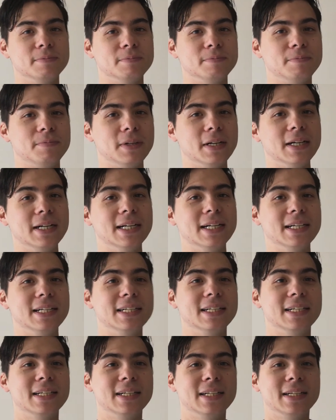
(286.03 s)

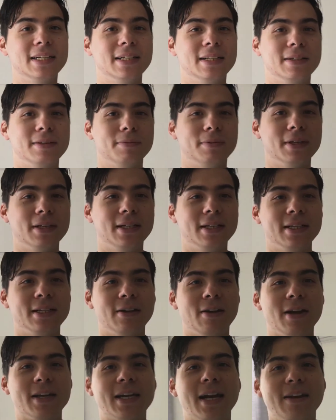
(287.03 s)
but you know,
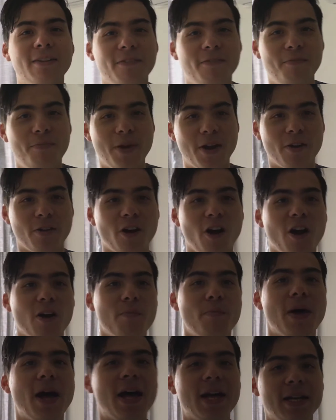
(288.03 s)
I kind of bear the hard
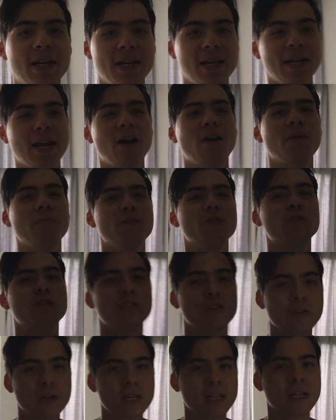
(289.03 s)
bed, and now I'm used
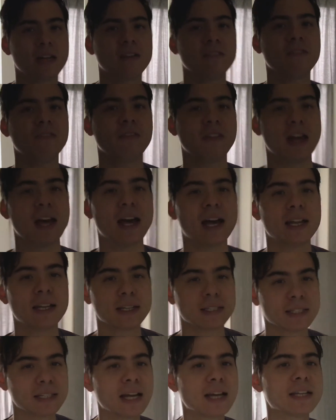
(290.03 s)
to it enough that
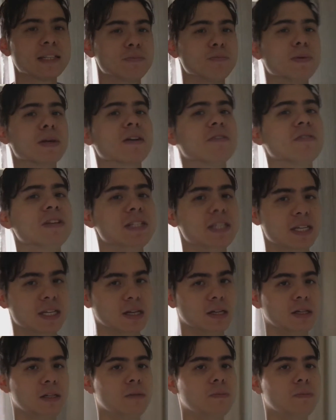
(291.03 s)
it's not as big of a deal.